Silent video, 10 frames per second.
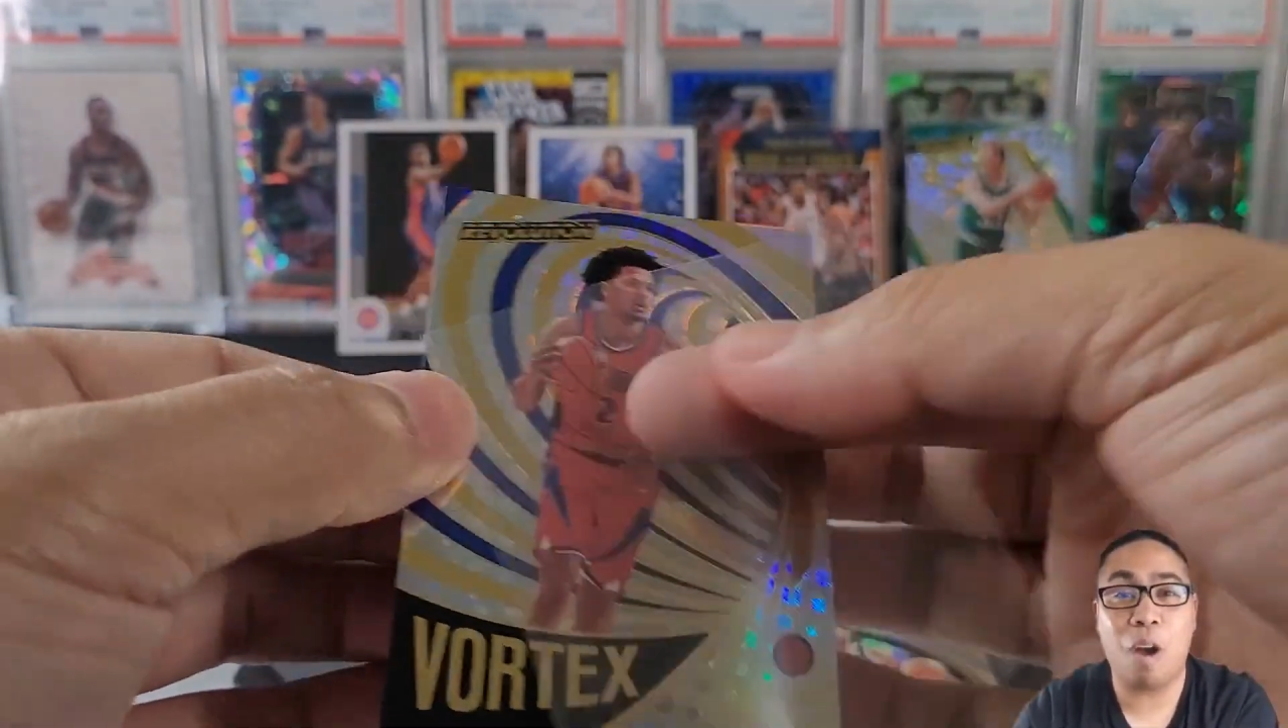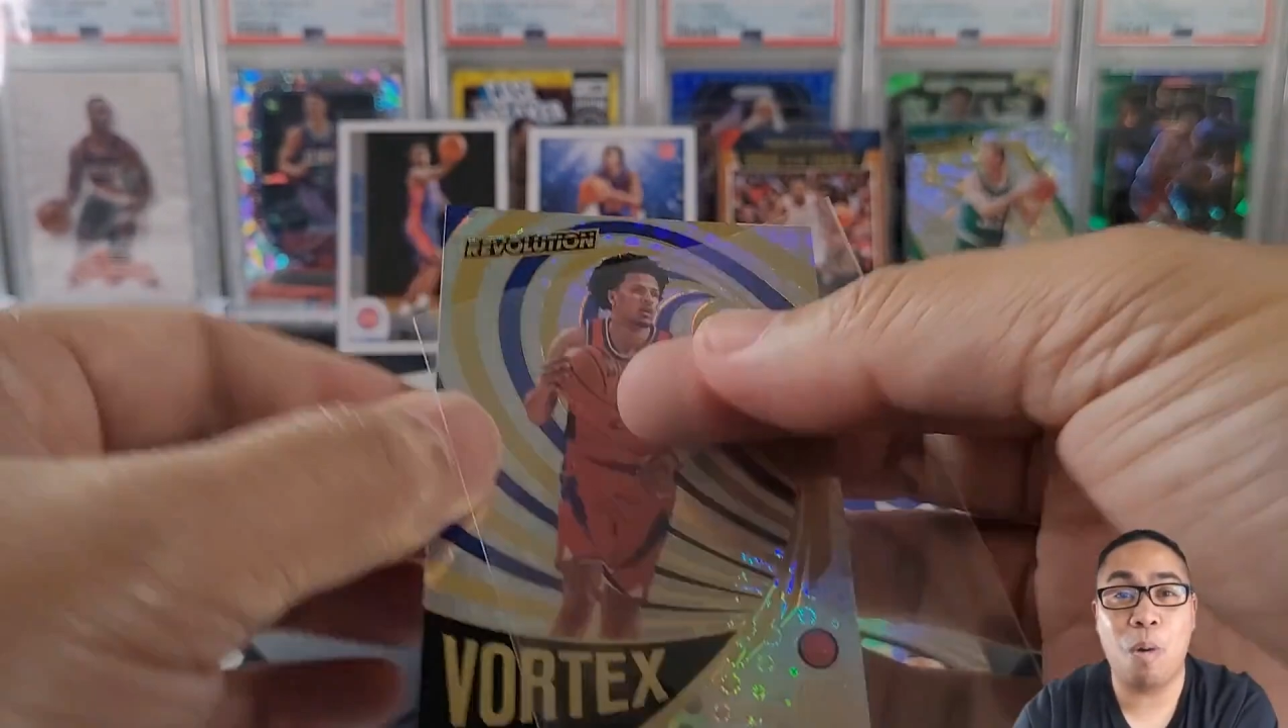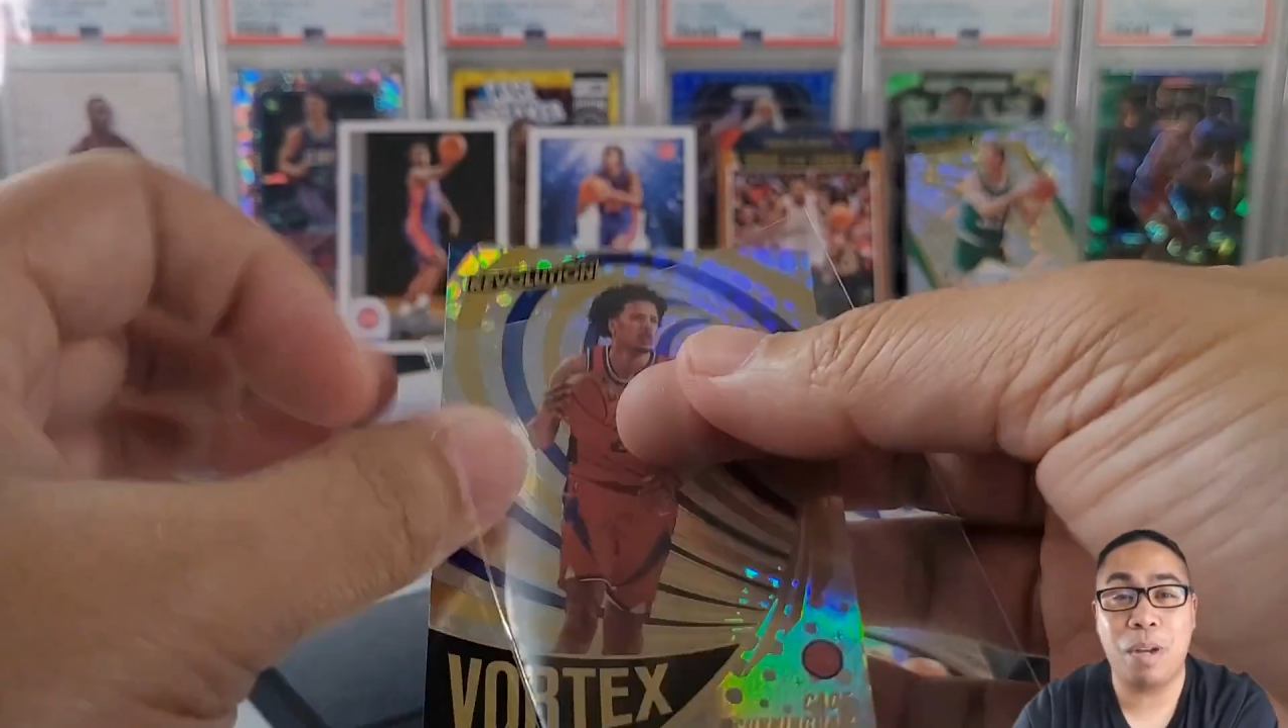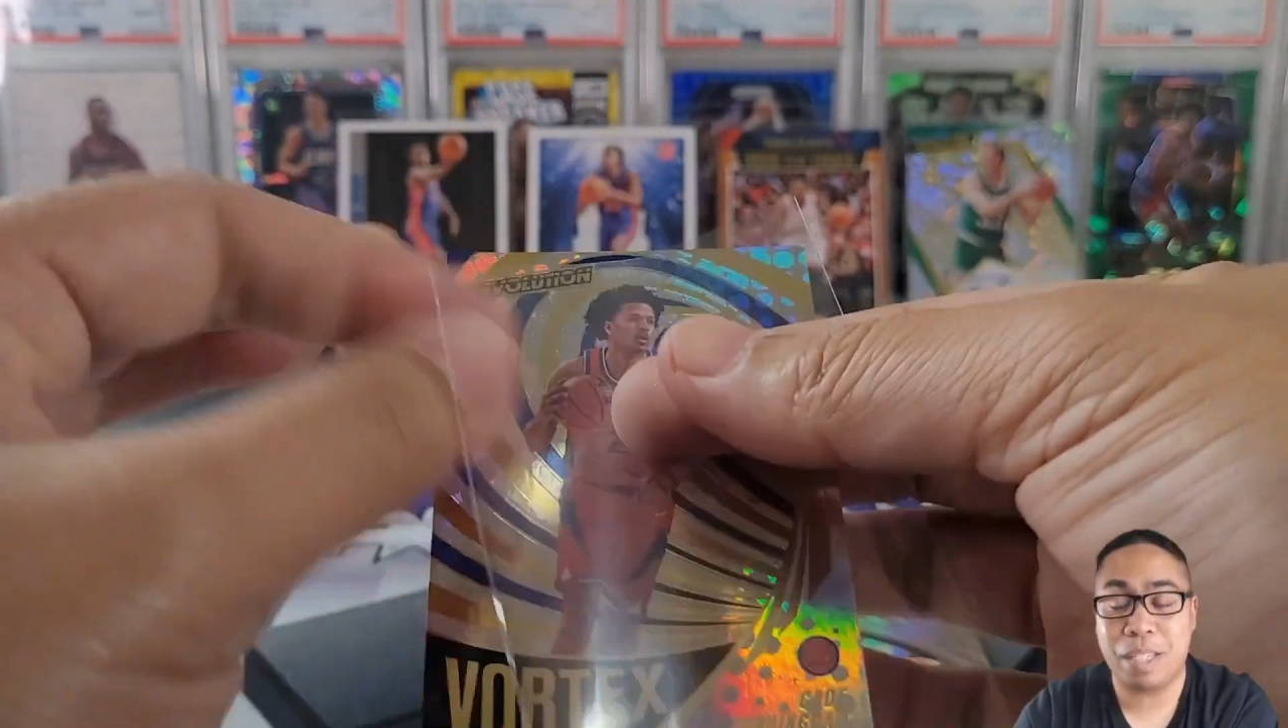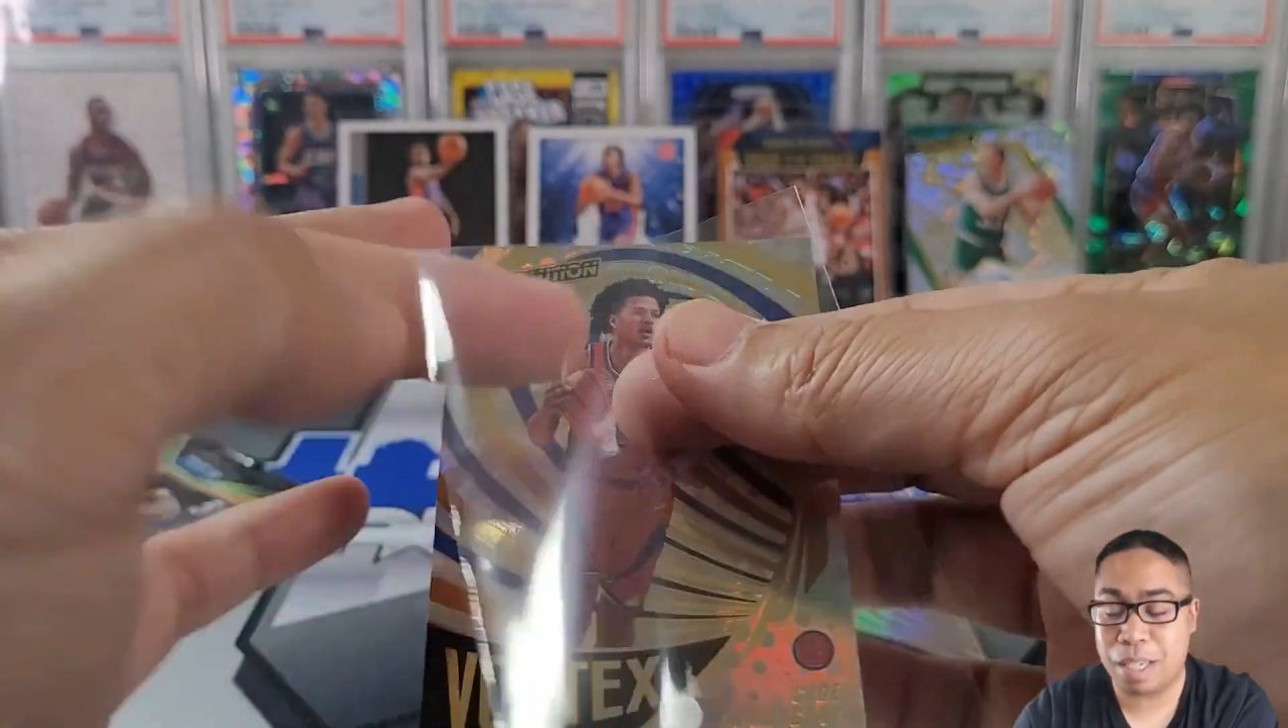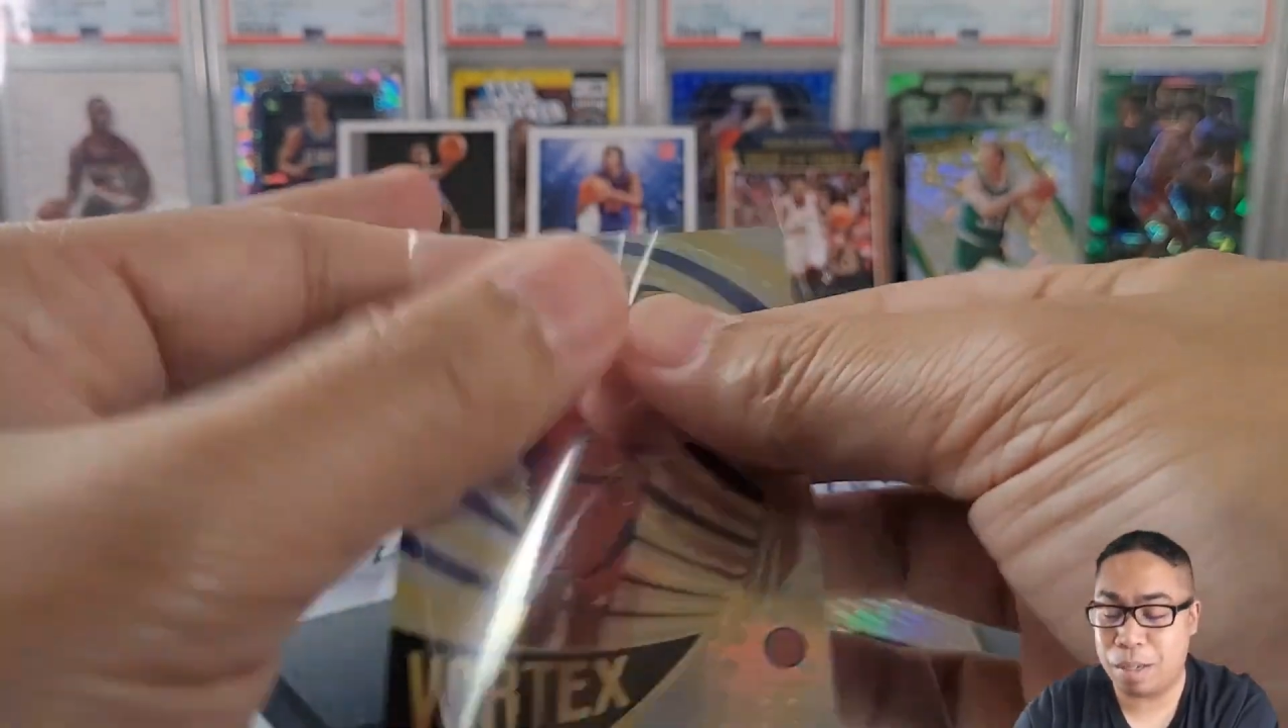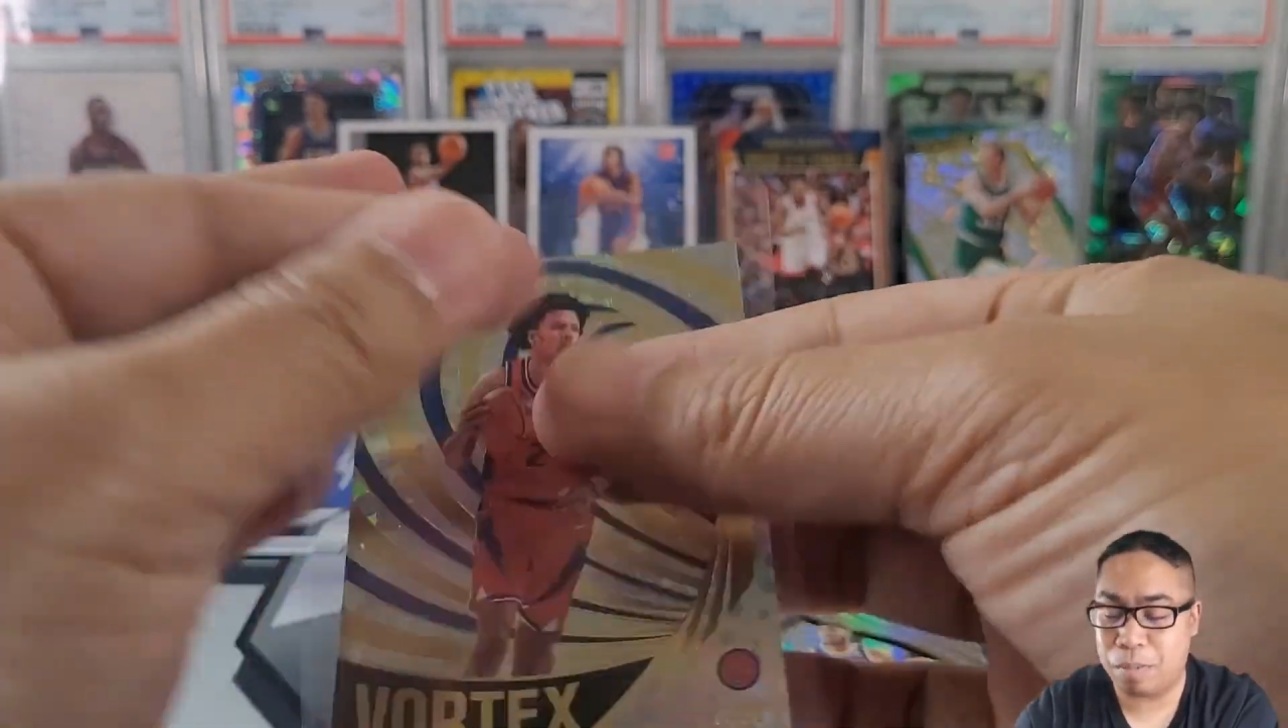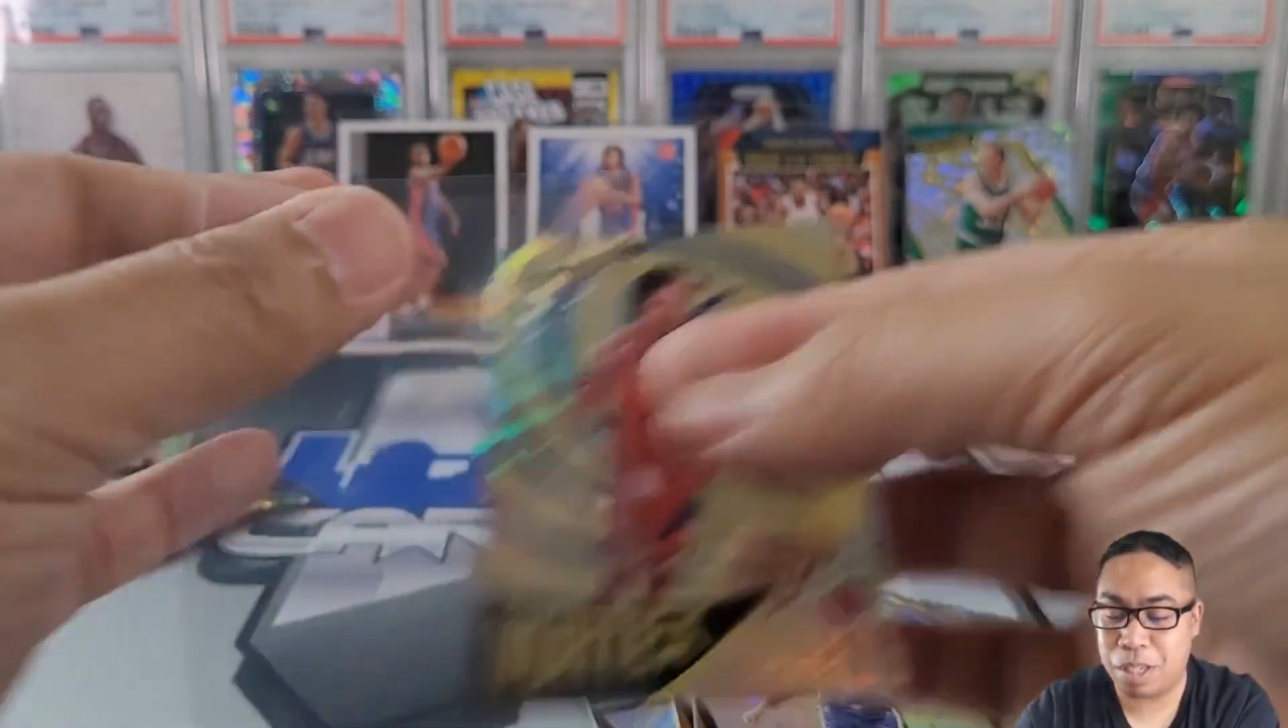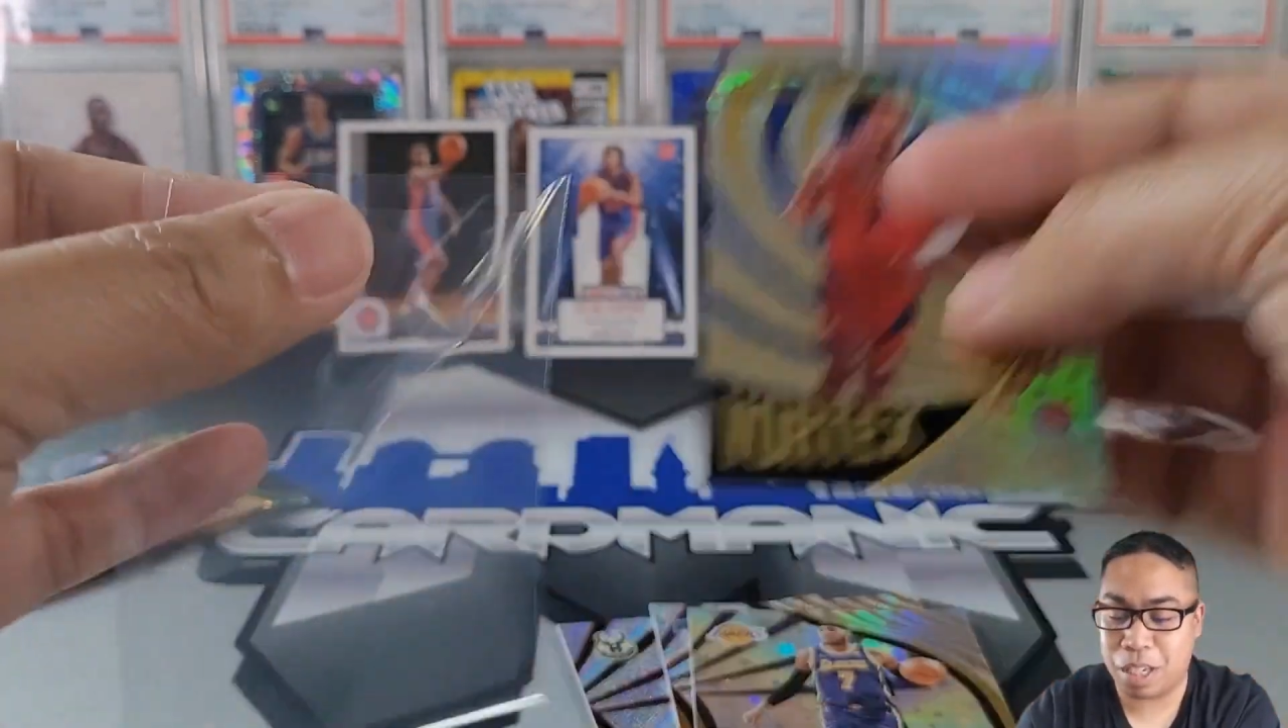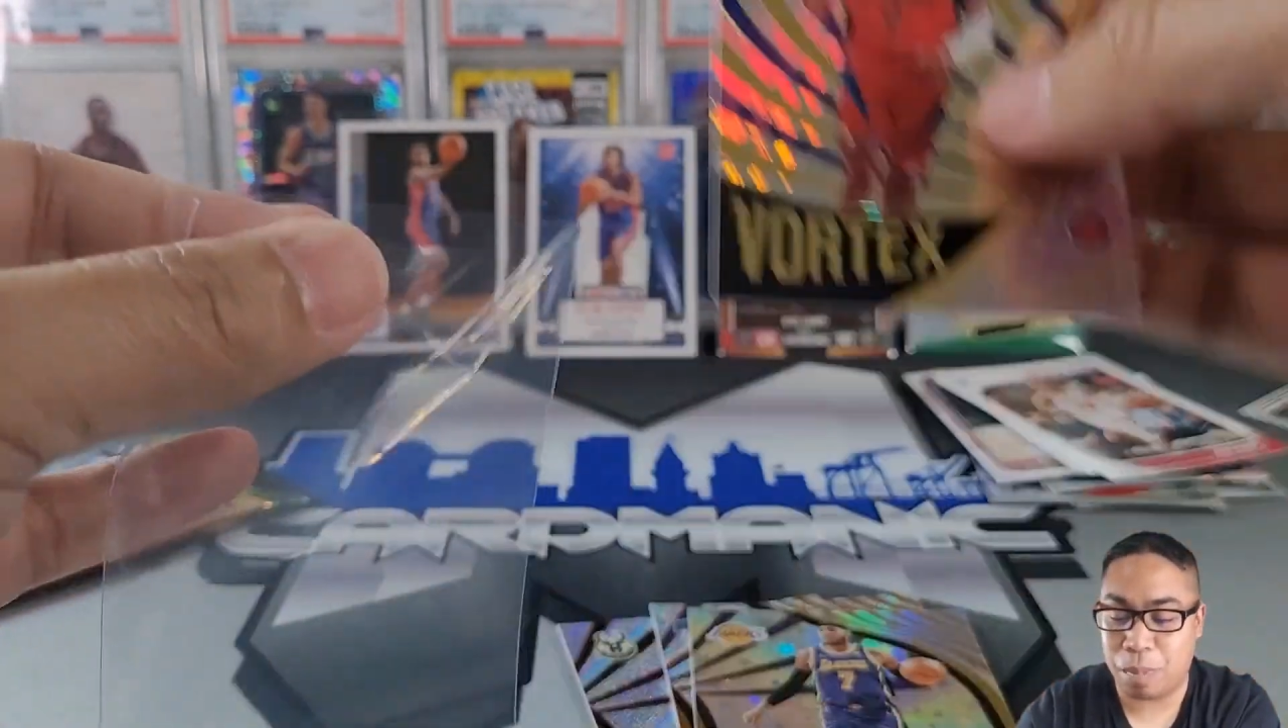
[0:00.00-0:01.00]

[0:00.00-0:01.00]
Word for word: always seems to